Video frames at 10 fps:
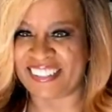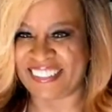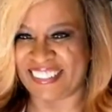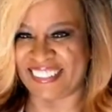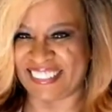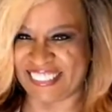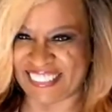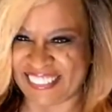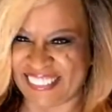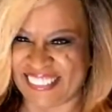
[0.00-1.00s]

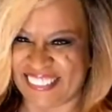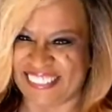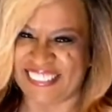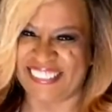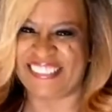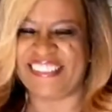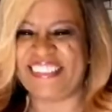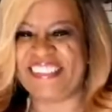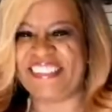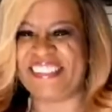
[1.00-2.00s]

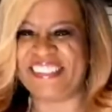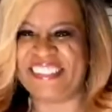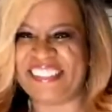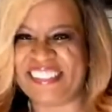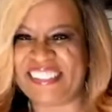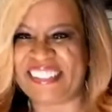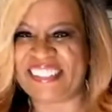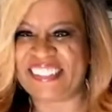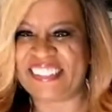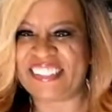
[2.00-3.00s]

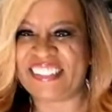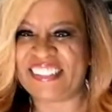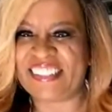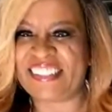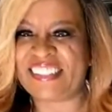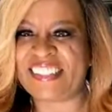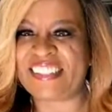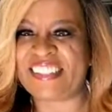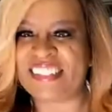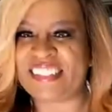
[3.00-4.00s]

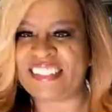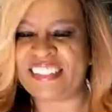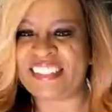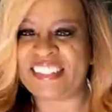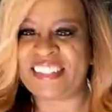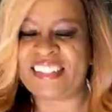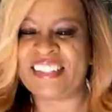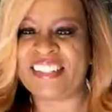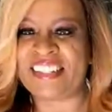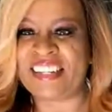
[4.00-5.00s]

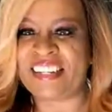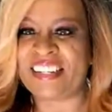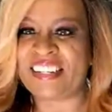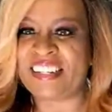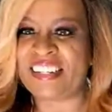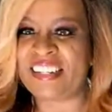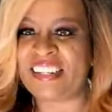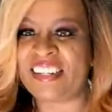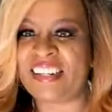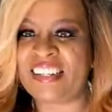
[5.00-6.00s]

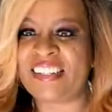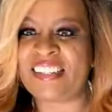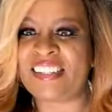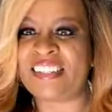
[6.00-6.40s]
The person shown says nothing.